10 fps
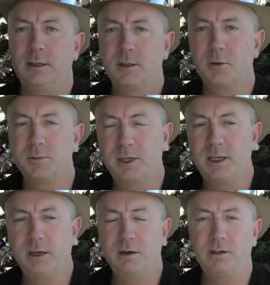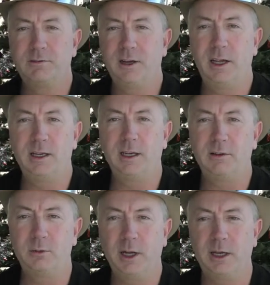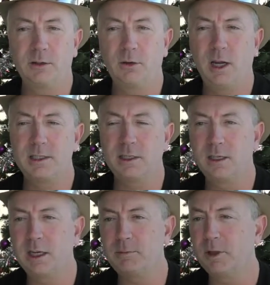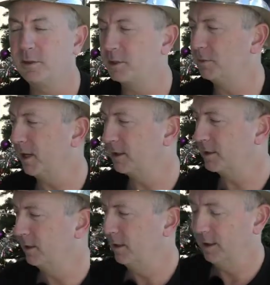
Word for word: no, it's been kind of hard to find and I have ran across it in a couple other spots.